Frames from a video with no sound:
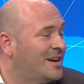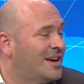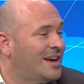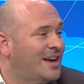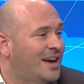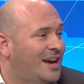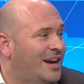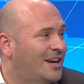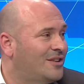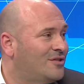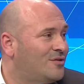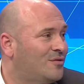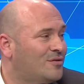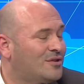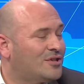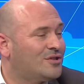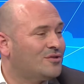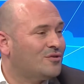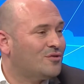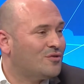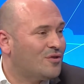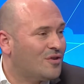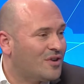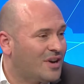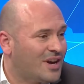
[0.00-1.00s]
and
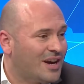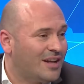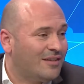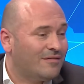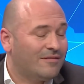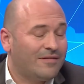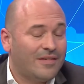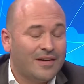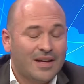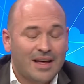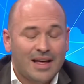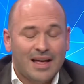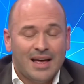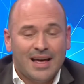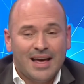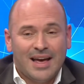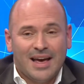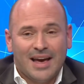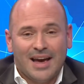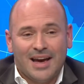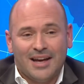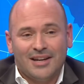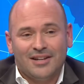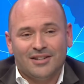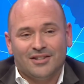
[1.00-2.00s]
also health.
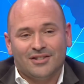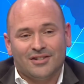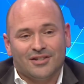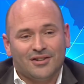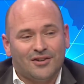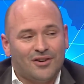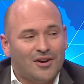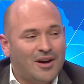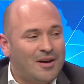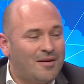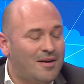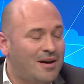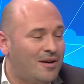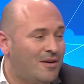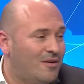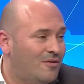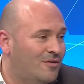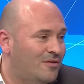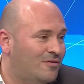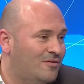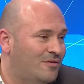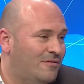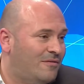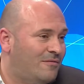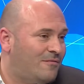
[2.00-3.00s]
And
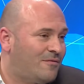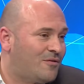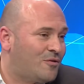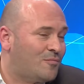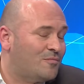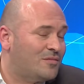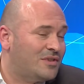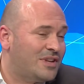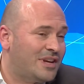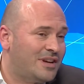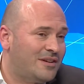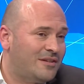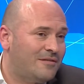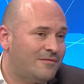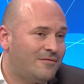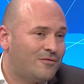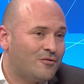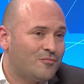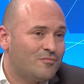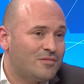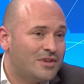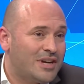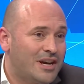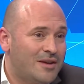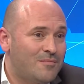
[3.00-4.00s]
from
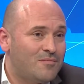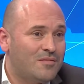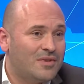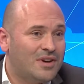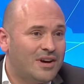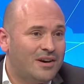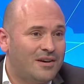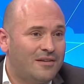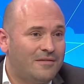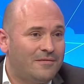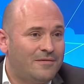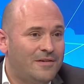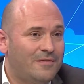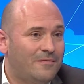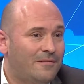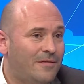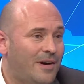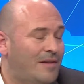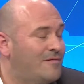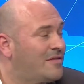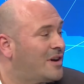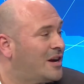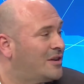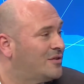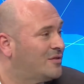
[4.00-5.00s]
them,
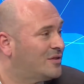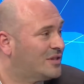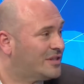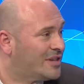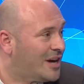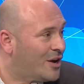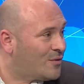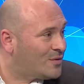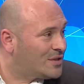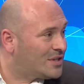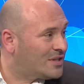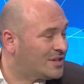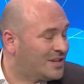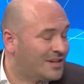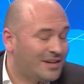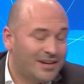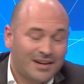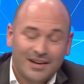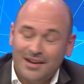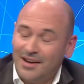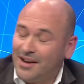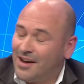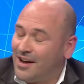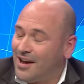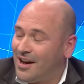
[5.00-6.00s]
500,000
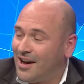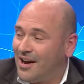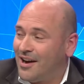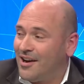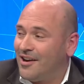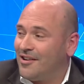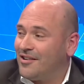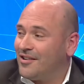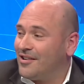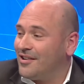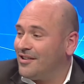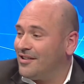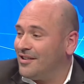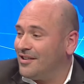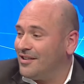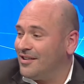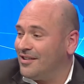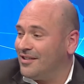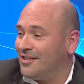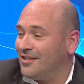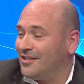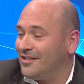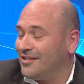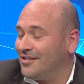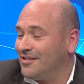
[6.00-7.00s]

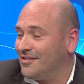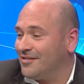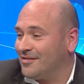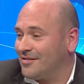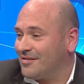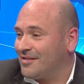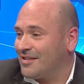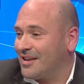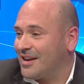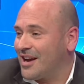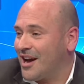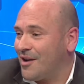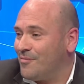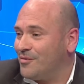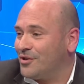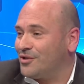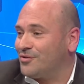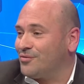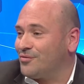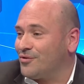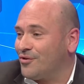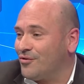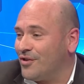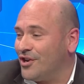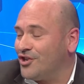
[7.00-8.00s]
are coming to
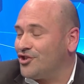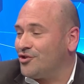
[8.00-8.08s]
Croatia